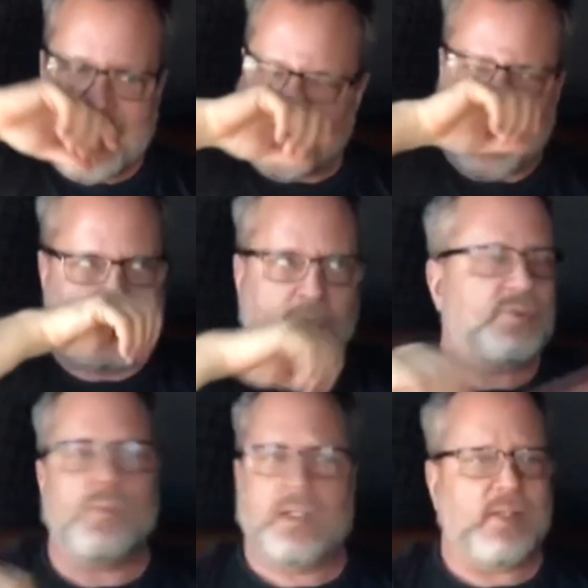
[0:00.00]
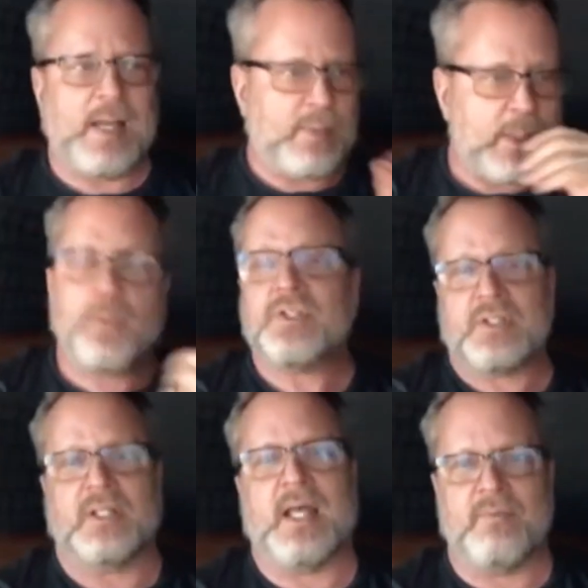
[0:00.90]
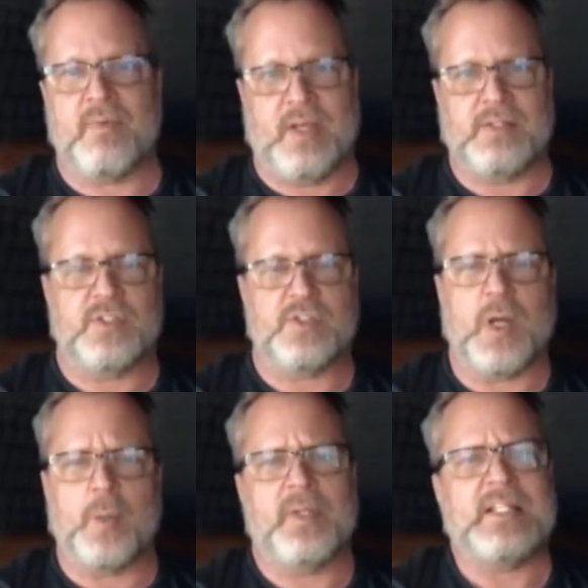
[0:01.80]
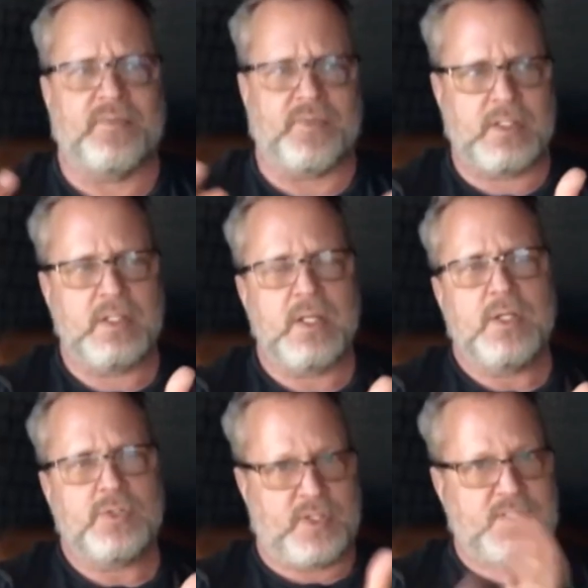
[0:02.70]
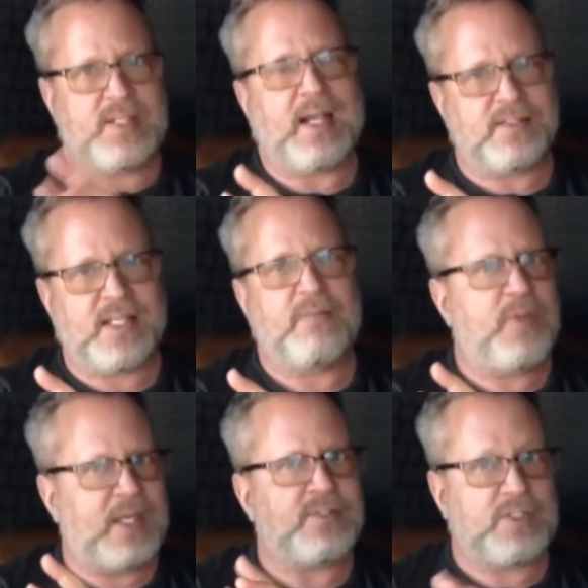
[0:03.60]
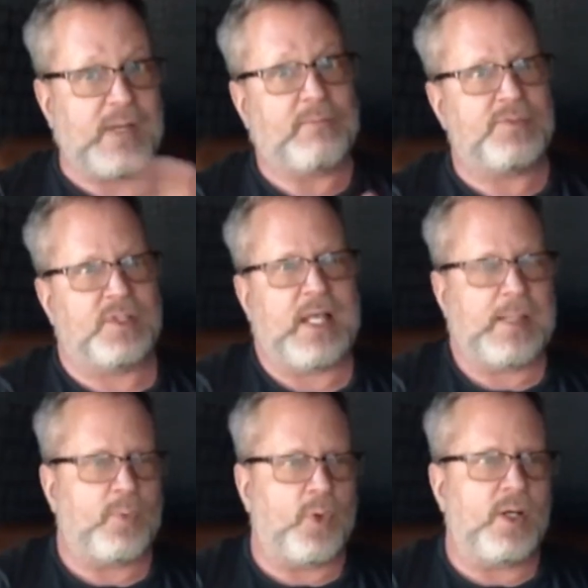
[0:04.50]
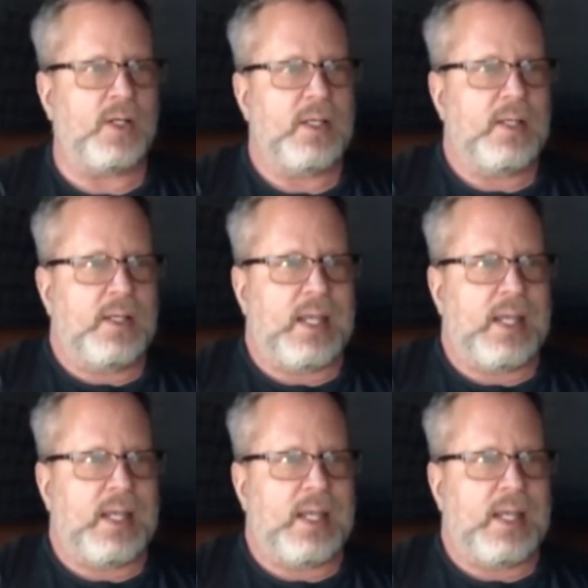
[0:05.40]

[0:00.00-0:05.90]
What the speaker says: He travels a lot. He works in live events as well, but he's on the sort of tech side of things. He travels a lot more.